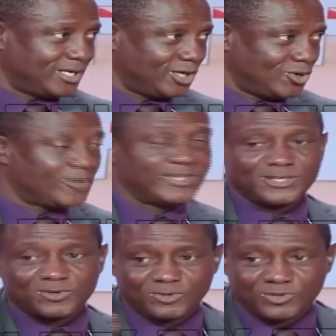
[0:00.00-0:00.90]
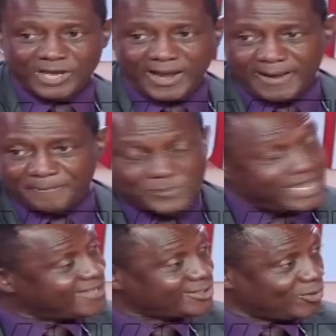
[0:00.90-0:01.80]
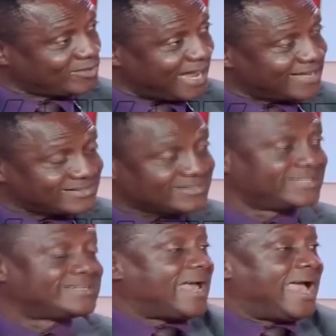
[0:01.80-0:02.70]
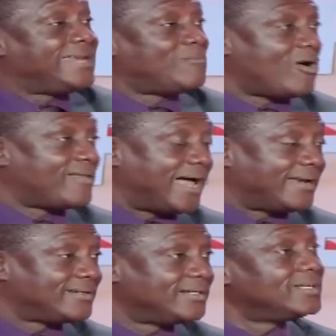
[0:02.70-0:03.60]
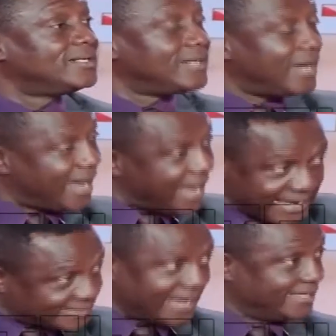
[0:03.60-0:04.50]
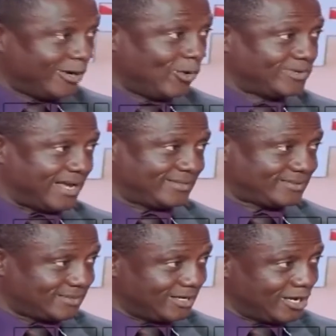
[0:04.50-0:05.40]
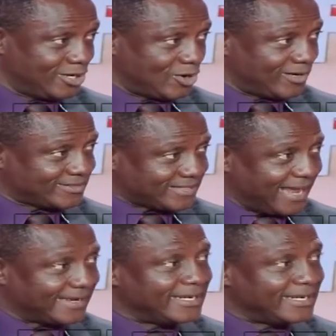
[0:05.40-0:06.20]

These BS holders still earn more than HNE holders. You understand?